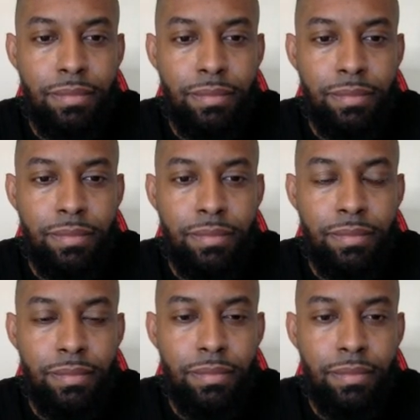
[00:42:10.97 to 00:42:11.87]

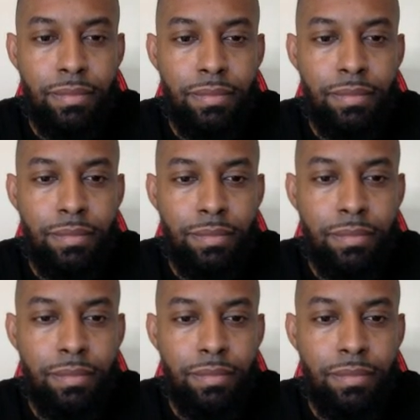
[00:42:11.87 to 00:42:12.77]

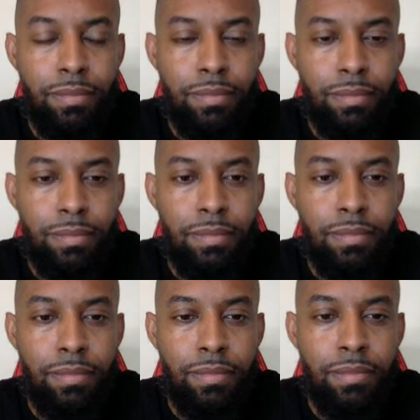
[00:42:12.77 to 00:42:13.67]

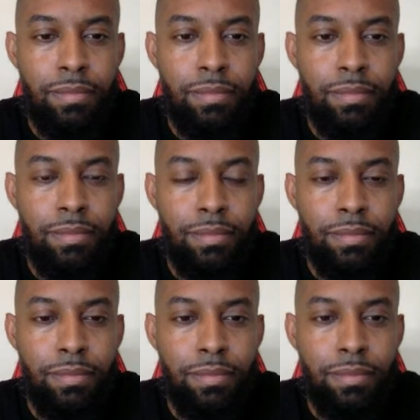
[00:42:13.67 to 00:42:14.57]

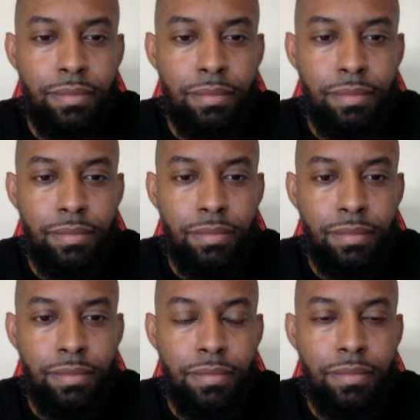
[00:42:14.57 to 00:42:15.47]

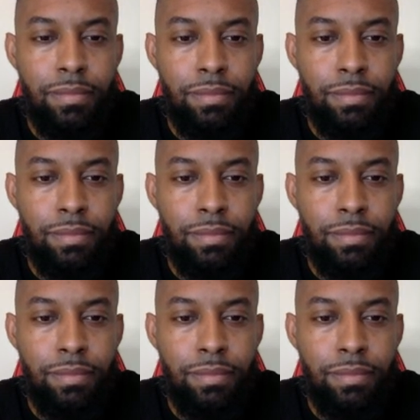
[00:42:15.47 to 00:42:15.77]
This person isn't speaking.